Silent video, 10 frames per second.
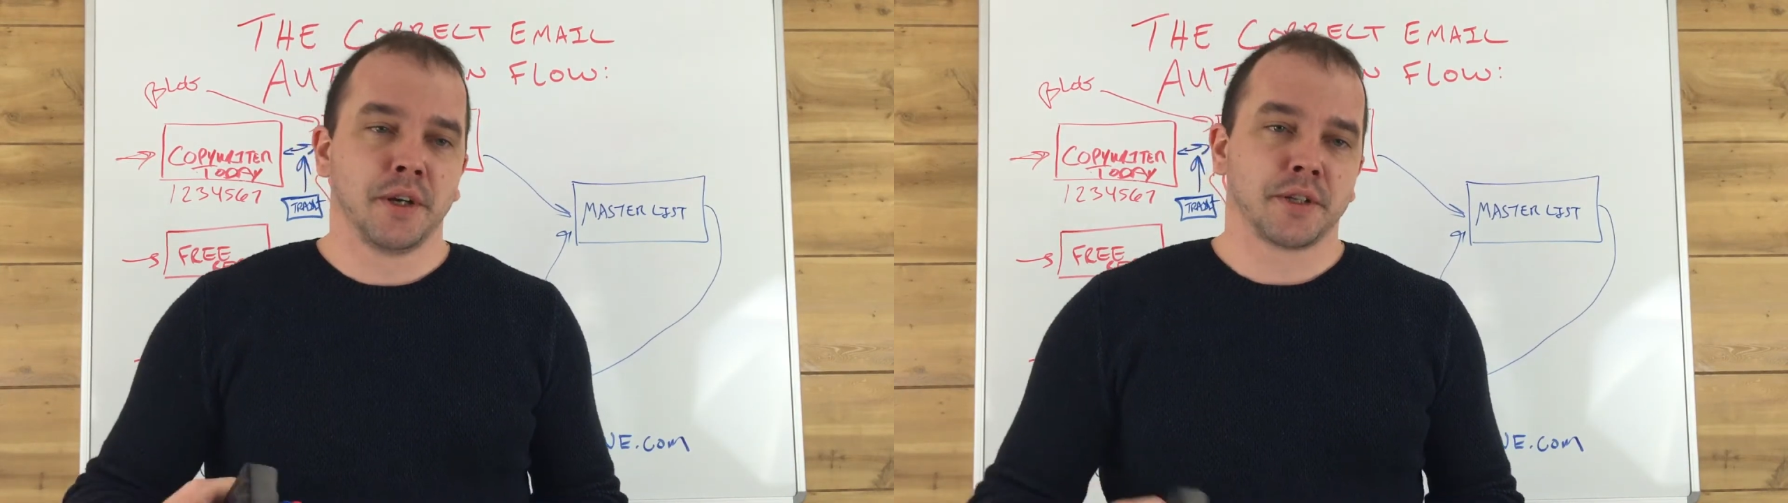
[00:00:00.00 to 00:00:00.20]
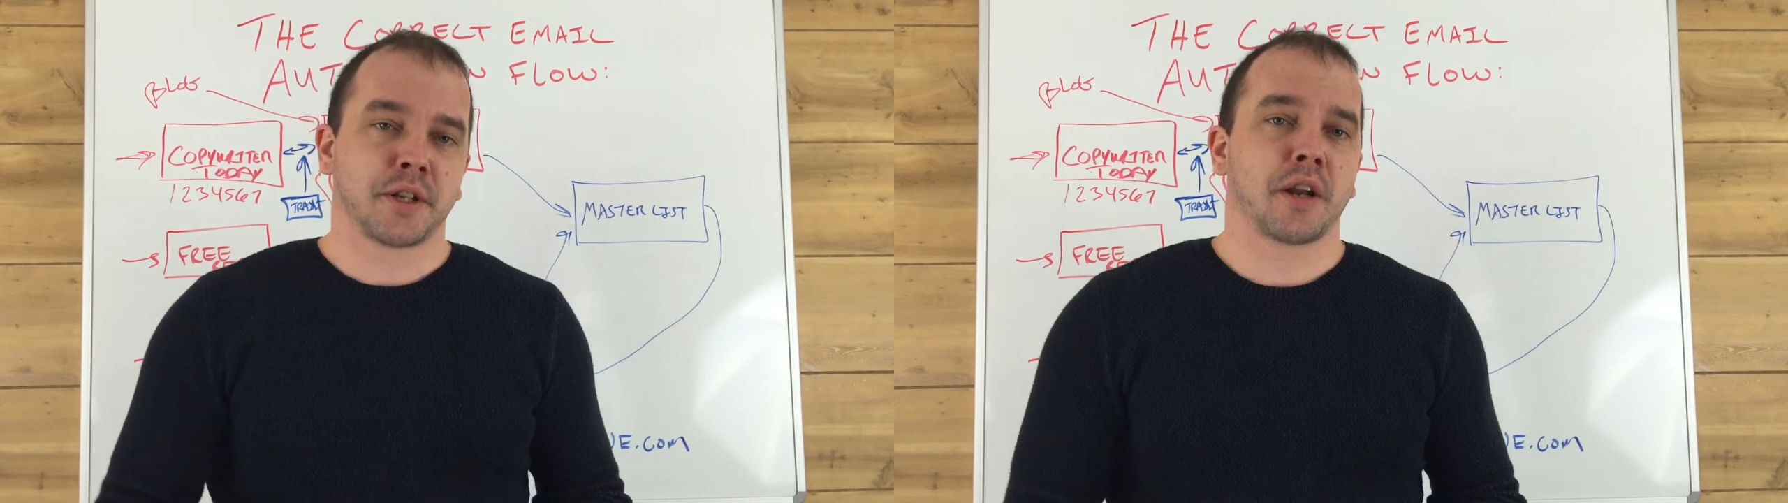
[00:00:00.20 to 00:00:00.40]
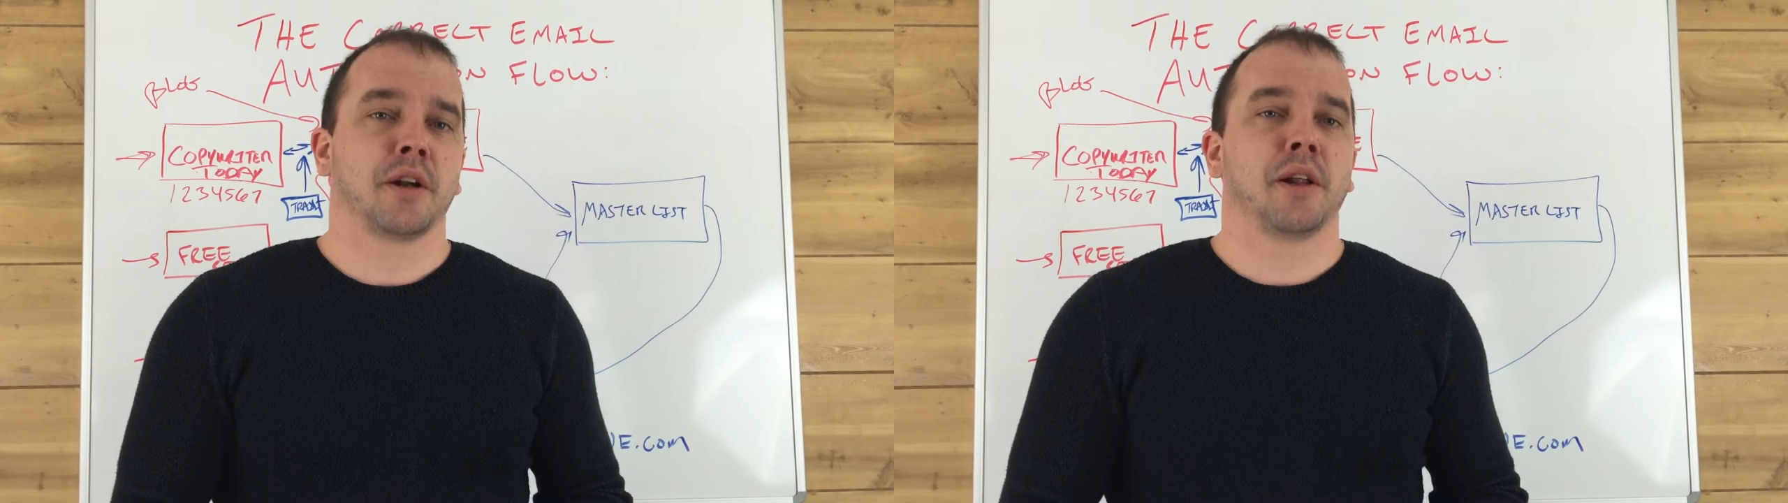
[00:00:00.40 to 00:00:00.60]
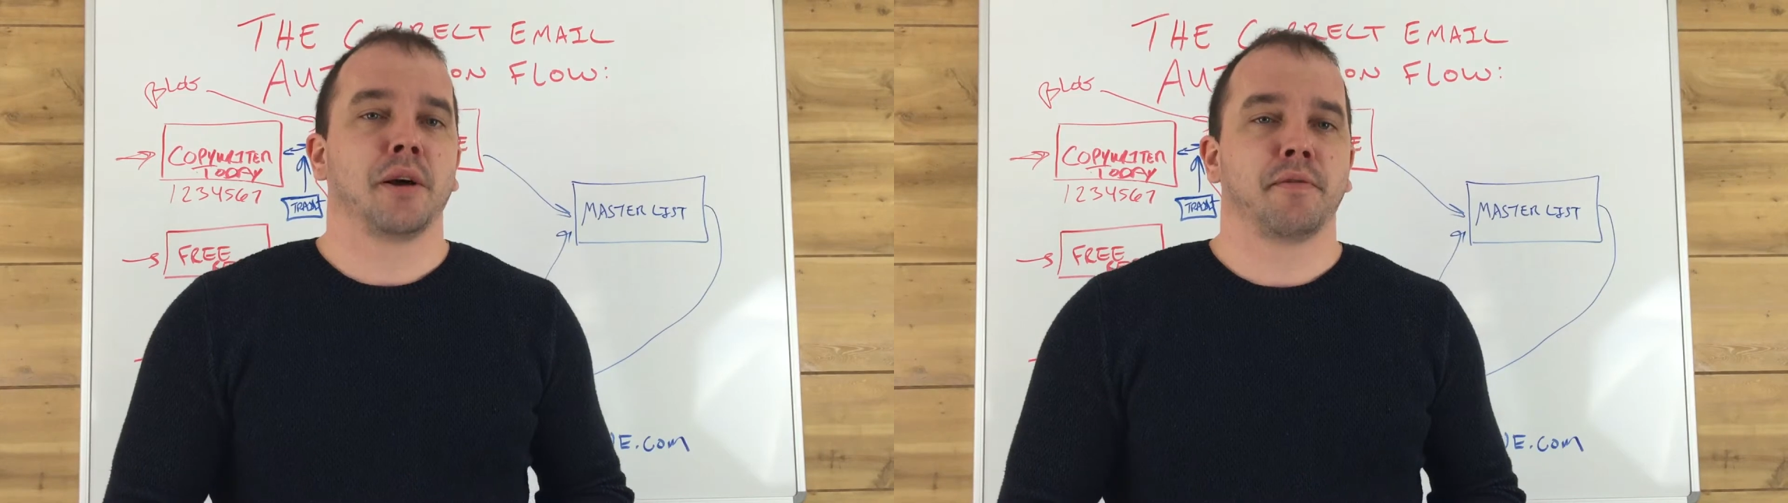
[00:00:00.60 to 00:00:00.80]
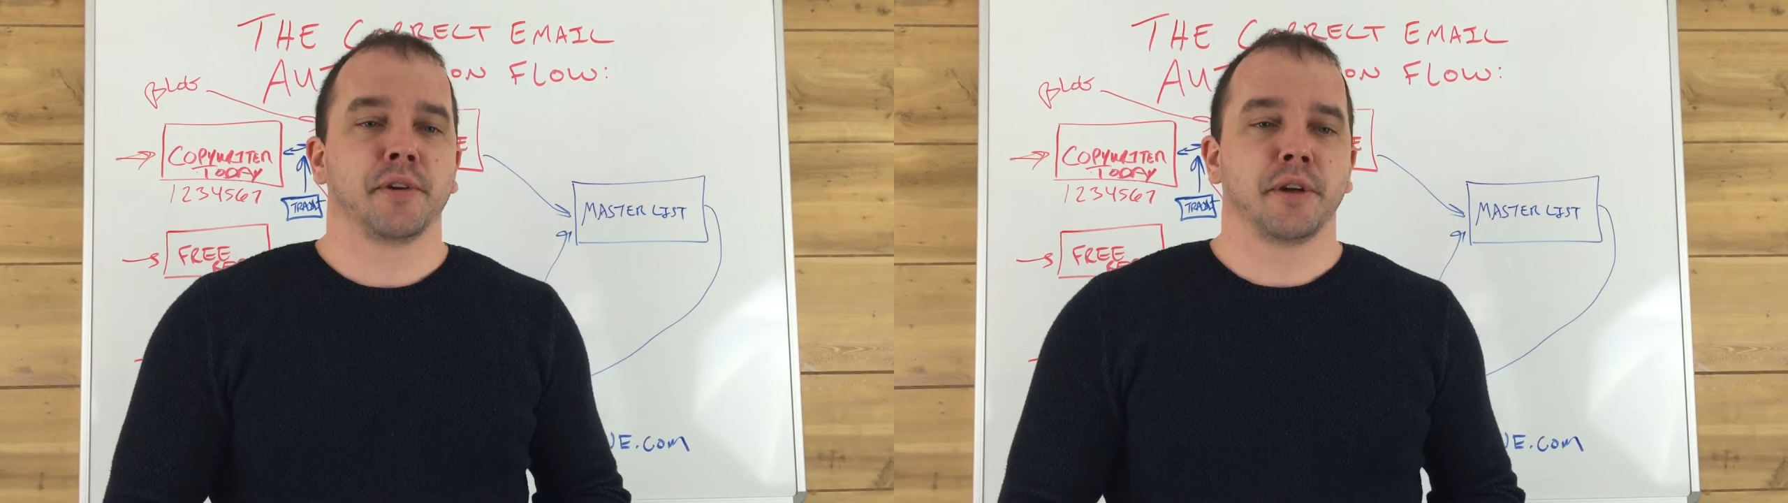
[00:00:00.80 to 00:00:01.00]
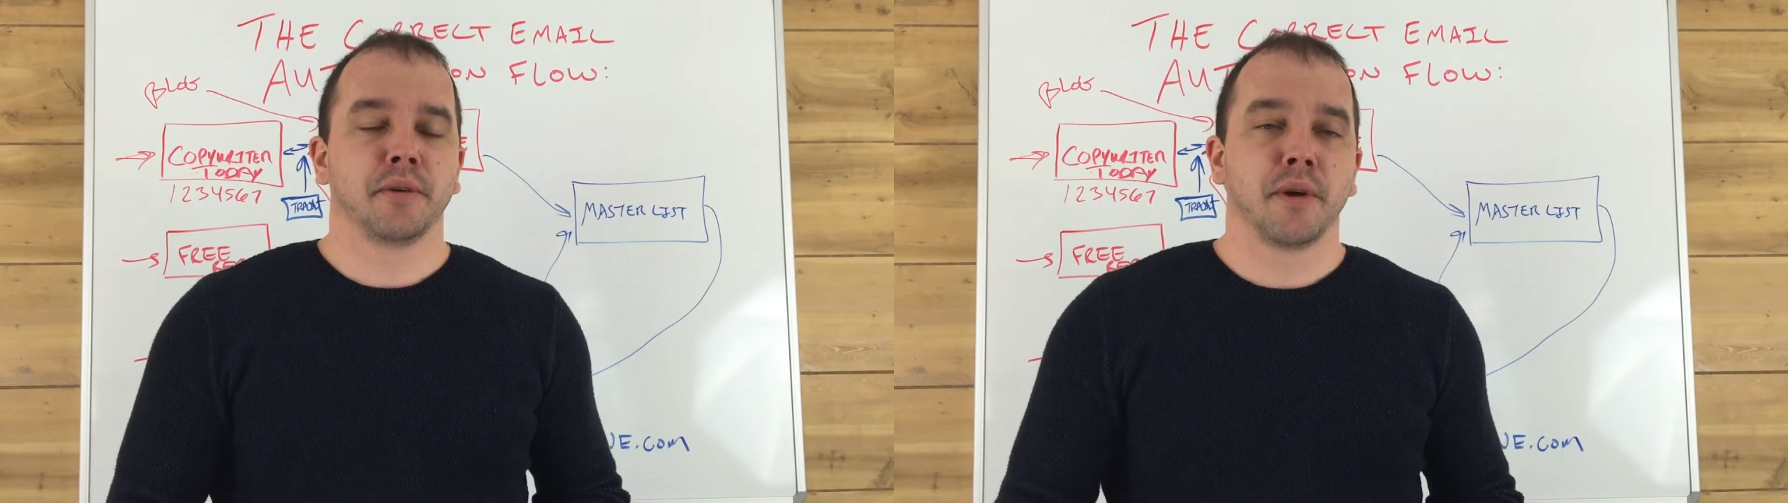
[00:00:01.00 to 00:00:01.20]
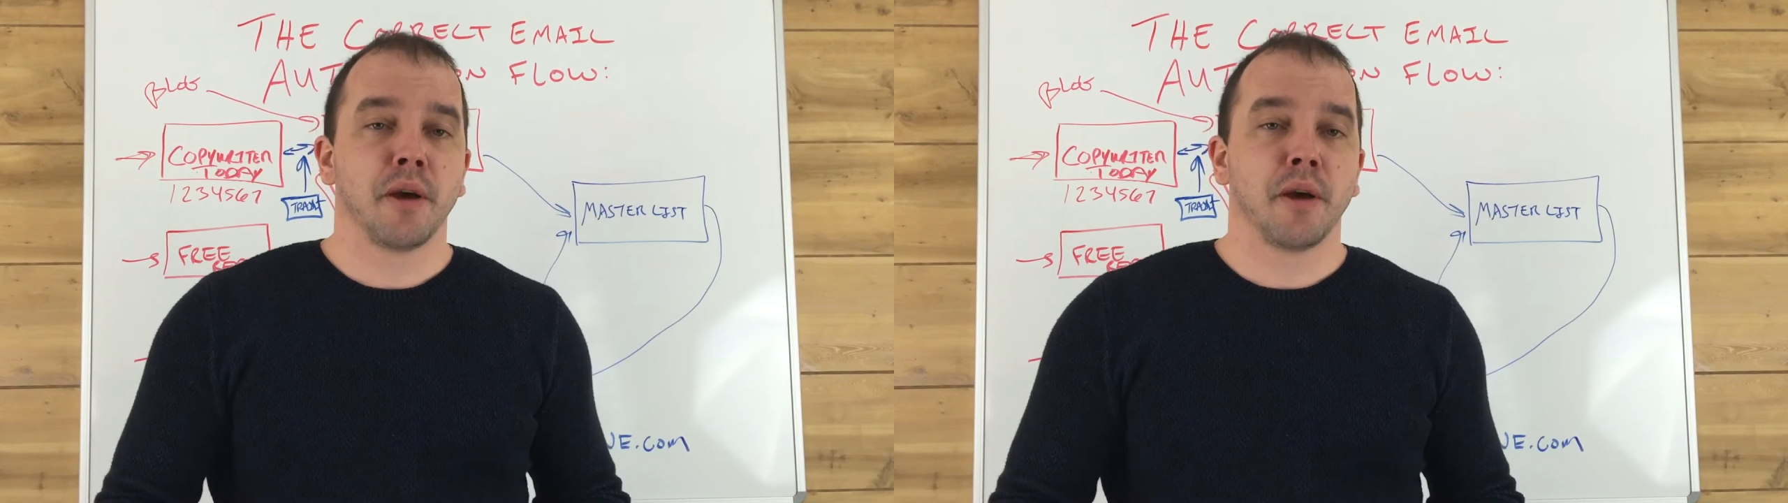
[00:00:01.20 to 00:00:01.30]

set it all up for you,